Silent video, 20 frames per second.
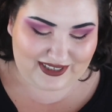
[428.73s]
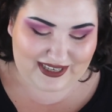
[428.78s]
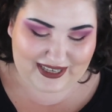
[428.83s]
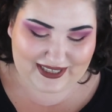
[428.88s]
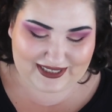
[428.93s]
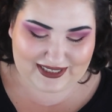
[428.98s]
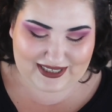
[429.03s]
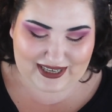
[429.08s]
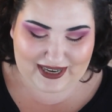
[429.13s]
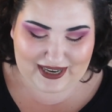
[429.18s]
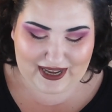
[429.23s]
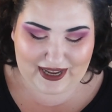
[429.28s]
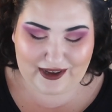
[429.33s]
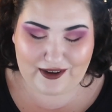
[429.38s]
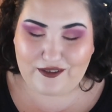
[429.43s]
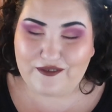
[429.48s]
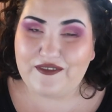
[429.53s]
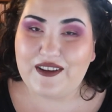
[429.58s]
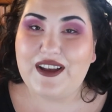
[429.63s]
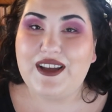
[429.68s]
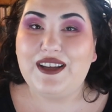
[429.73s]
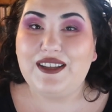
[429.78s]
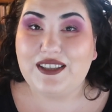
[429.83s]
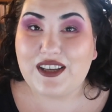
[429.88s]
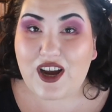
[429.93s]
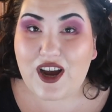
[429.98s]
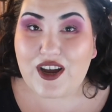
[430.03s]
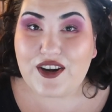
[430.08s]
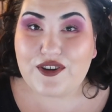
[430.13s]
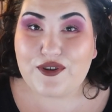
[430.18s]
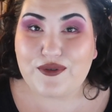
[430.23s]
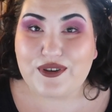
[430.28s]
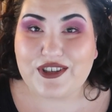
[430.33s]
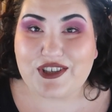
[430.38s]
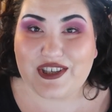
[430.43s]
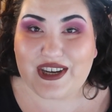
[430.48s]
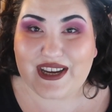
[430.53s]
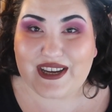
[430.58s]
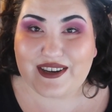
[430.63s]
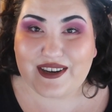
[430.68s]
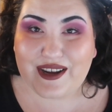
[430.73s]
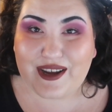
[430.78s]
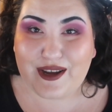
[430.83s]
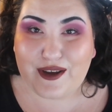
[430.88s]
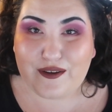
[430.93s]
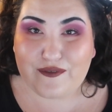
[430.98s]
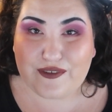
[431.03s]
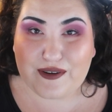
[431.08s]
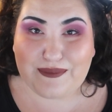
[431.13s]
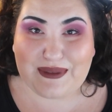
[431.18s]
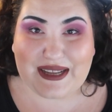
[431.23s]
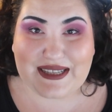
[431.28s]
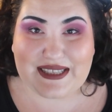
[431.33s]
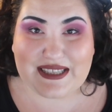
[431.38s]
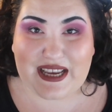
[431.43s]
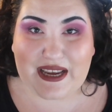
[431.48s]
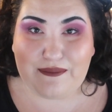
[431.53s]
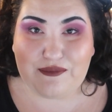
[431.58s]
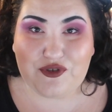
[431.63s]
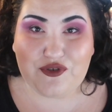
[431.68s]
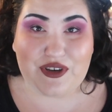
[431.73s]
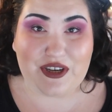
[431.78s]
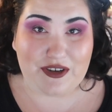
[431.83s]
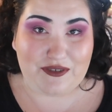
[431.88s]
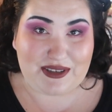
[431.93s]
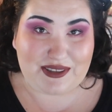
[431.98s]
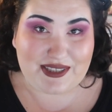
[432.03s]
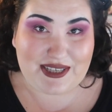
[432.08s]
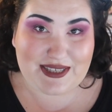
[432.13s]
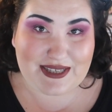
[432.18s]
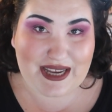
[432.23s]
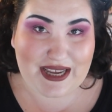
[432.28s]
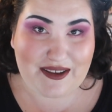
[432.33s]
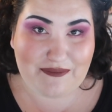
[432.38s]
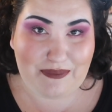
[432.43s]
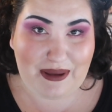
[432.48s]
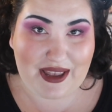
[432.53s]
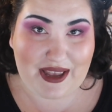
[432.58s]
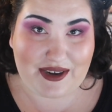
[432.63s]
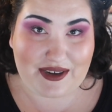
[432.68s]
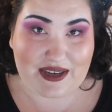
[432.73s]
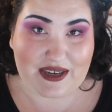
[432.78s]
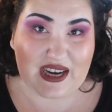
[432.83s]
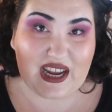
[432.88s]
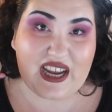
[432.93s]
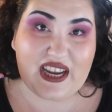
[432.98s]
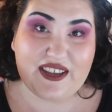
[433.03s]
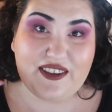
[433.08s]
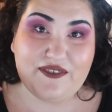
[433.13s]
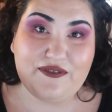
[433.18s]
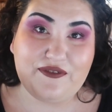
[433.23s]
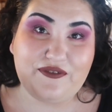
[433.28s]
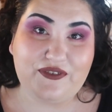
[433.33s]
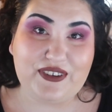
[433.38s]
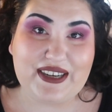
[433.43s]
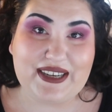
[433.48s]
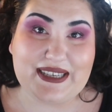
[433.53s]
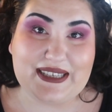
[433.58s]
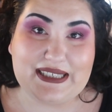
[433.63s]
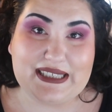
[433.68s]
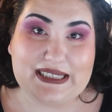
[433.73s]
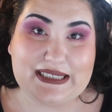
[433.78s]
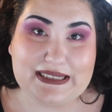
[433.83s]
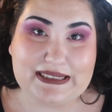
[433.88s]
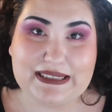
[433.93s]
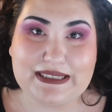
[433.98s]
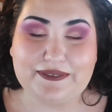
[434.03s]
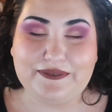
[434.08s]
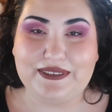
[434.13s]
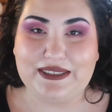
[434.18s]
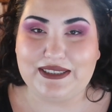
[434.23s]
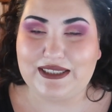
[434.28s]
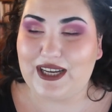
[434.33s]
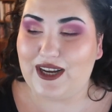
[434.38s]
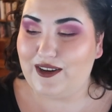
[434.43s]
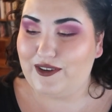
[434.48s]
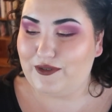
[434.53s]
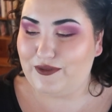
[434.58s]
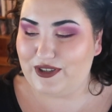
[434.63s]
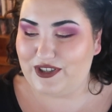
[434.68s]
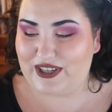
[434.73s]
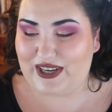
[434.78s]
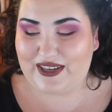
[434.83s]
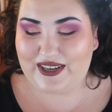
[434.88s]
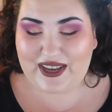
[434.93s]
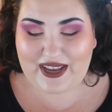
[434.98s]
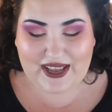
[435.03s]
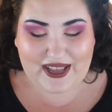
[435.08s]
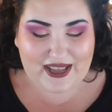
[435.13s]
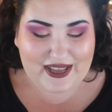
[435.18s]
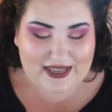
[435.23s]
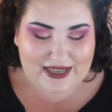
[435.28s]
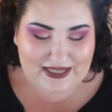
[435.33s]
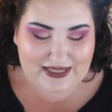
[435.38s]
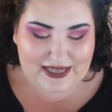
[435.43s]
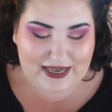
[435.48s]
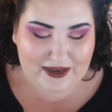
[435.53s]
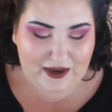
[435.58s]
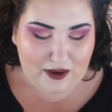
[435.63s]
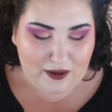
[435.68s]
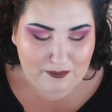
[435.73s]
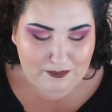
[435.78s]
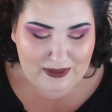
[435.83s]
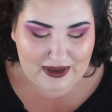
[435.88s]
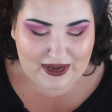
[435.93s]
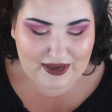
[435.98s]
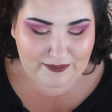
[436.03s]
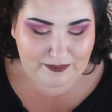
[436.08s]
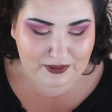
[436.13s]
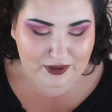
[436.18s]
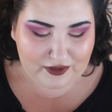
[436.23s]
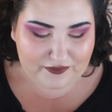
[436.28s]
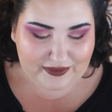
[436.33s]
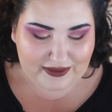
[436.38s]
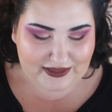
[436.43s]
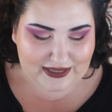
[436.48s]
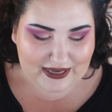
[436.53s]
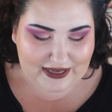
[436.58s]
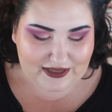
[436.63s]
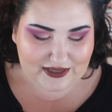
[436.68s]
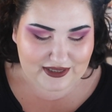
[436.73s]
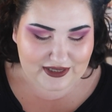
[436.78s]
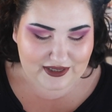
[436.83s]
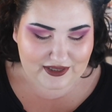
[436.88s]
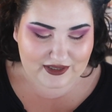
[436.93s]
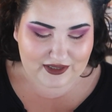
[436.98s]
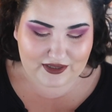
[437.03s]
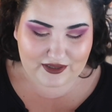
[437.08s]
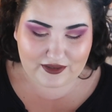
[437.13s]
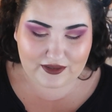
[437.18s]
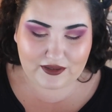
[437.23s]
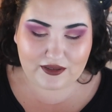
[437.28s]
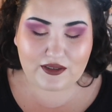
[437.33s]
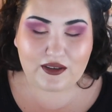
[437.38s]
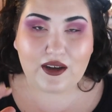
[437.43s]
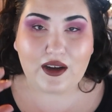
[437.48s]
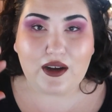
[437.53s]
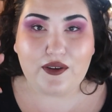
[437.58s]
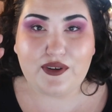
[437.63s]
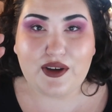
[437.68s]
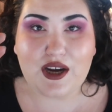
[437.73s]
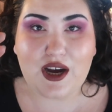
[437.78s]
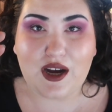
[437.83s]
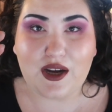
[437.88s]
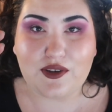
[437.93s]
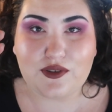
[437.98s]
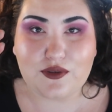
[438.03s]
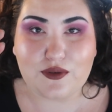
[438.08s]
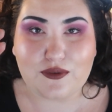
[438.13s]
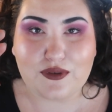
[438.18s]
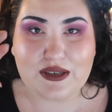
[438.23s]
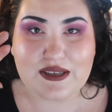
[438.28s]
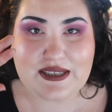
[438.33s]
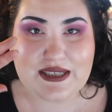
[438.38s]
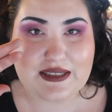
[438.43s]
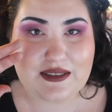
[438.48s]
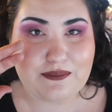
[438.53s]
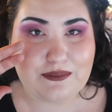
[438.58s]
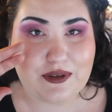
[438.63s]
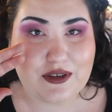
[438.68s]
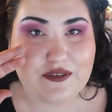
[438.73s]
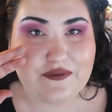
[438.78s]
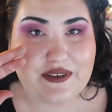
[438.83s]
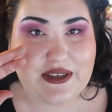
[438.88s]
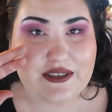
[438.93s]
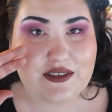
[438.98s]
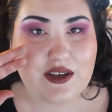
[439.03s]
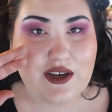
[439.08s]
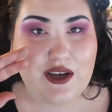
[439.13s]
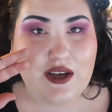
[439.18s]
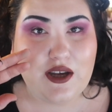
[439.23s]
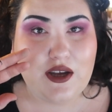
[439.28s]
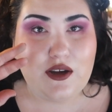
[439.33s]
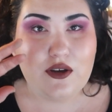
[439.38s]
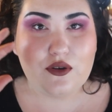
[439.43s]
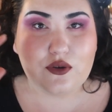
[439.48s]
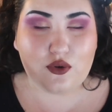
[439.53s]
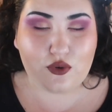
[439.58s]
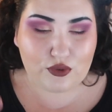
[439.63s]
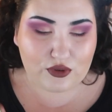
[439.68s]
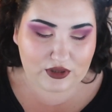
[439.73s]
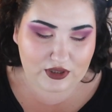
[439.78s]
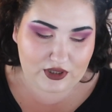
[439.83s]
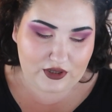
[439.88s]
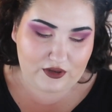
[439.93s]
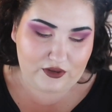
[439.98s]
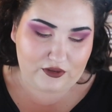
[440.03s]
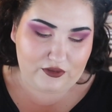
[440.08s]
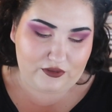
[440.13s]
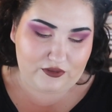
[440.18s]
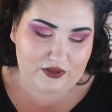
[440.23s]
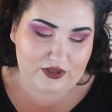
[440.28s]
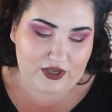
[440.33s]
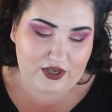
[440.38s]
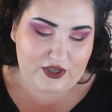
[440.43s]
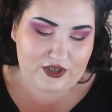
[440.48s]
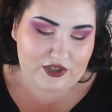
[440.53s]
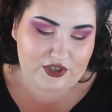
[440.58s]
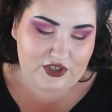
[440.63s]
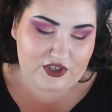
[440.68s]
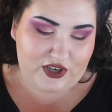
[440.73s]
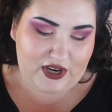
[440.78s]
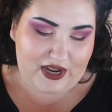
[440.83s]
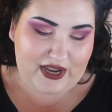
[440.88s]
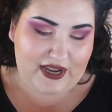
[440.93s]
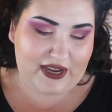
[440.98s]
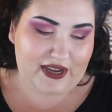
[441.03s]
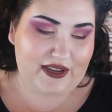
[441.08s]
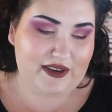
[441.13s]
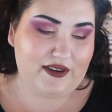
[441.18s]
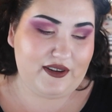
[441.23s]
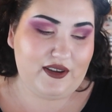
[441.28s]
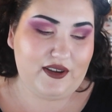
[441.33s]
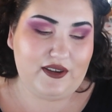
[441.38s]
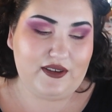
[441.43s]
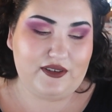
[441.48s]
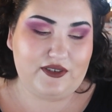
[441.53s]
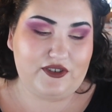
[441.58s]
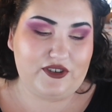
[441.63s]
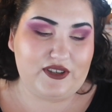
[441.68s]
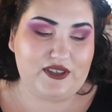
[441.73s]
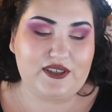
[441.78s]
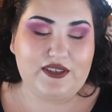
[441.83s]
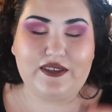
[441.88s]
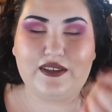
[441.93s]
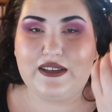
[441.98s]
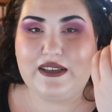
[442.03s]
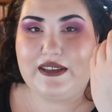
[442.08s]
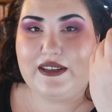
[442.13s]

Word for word: next I have the contour shade from that same trio. And this I pan in. I freaking love this contour shade. It's like my perfect idea of a contour. It's like the perfect cool toned shade. Just,